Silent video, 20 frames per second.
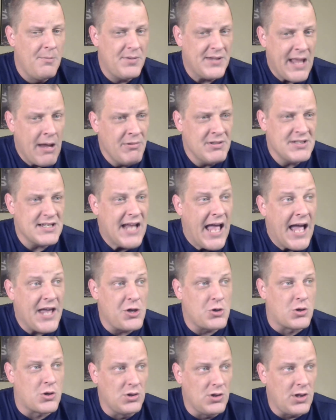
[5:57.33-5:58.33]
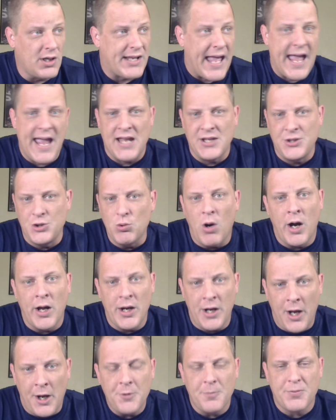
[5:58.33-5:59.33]
but that was a guy you could look at and you
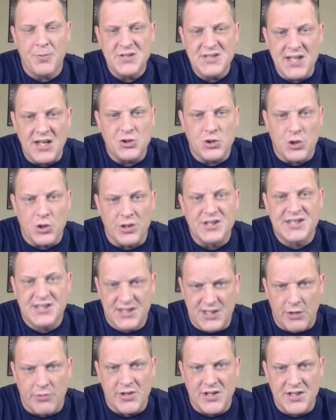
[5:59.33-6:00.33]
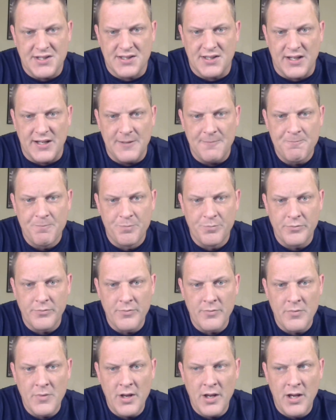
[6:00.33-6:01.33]
100% took seriously.
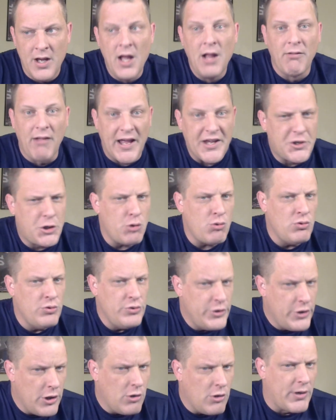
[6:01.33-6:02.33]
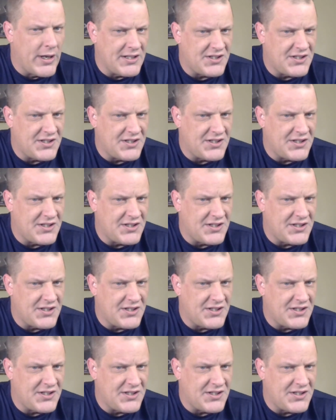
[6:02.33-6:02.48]
Like you knew